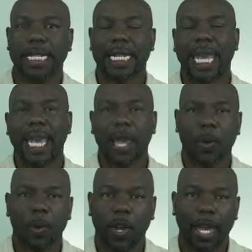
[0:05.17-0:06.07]

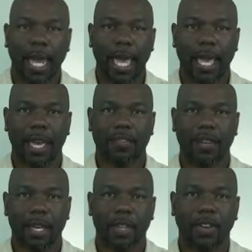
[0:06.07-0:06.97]
Today, we're going to have
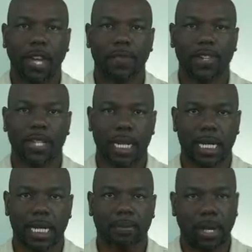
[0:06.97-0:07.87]
another
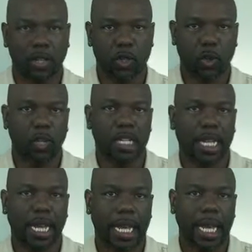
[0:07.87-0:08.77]
conversation about the shorter
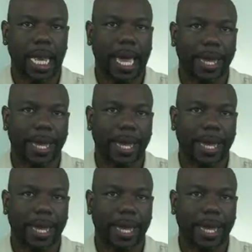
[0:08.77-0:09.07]
stay